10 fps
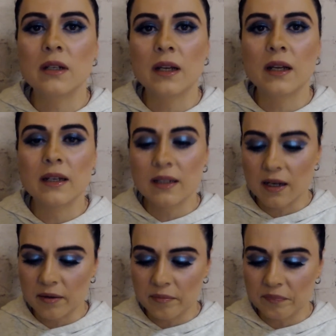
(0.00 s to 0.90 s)

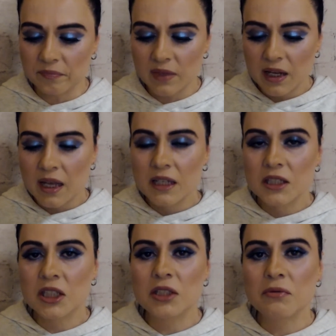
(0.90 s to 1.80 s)
and
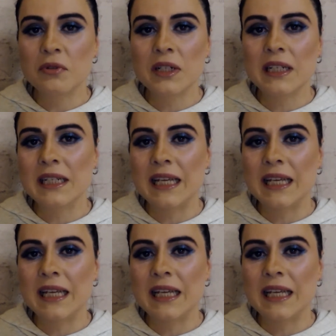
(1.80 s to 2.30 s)
she's really